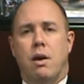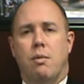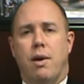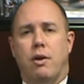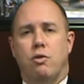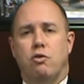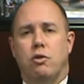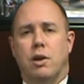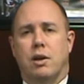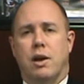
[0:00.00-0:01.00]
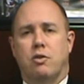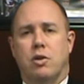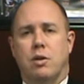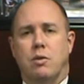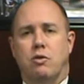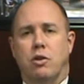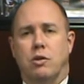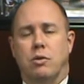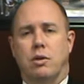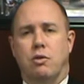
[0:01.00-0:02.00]
about who should get custody of the
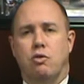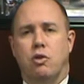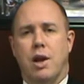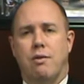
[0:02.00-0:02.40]
children and who should